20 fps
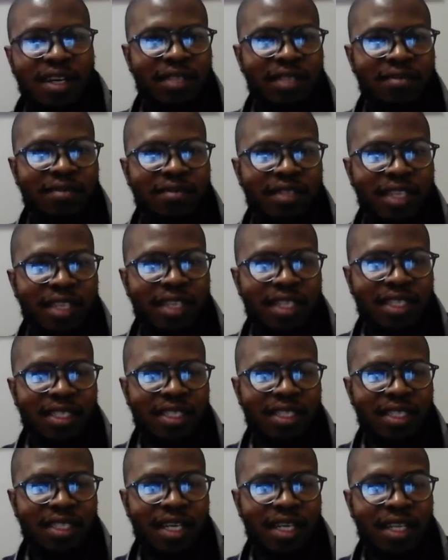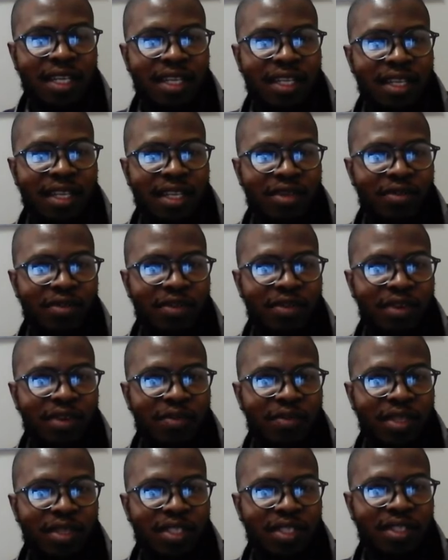invitation and thank you very
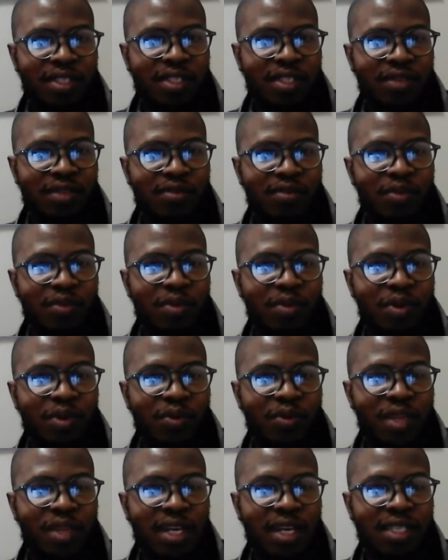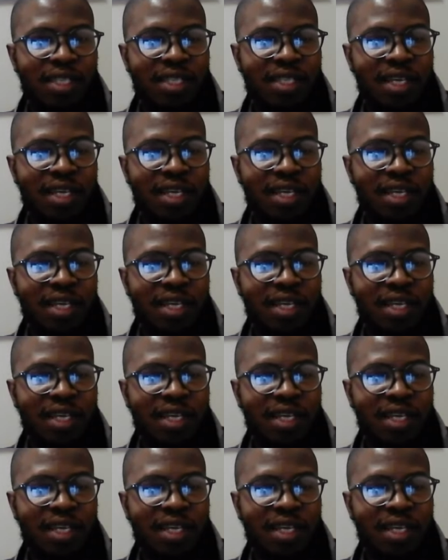much for being with us